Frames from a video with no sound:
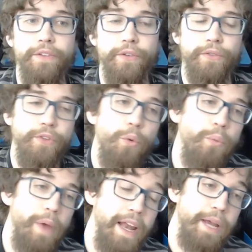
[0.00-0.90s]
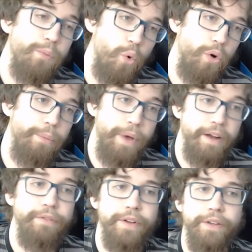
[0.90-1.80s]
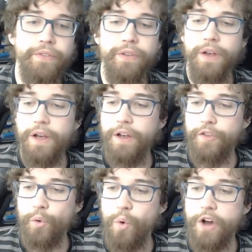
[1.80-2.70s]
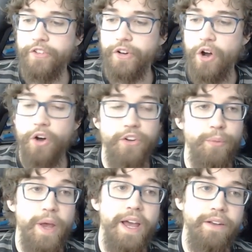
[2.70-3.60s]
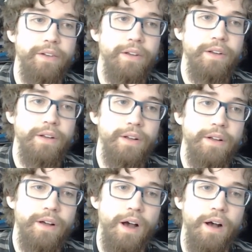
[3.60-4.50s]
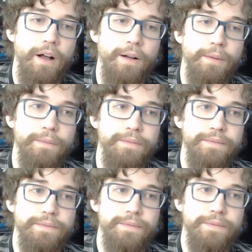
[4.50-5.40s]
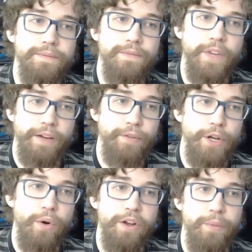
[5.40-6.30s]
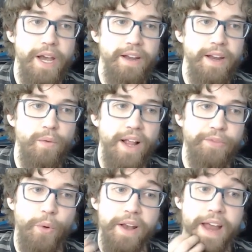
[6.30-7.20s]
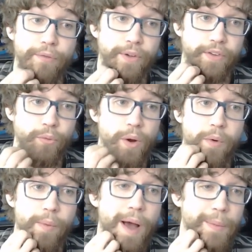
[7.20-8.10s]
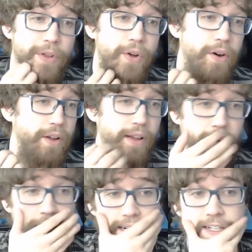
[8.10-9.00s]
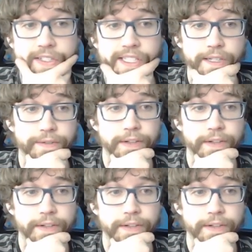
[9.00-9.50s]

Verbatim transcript: There's so many more benefits to watching on demand, um, like video on demand, and that's why Netflix is way more popular and like all that other stuff.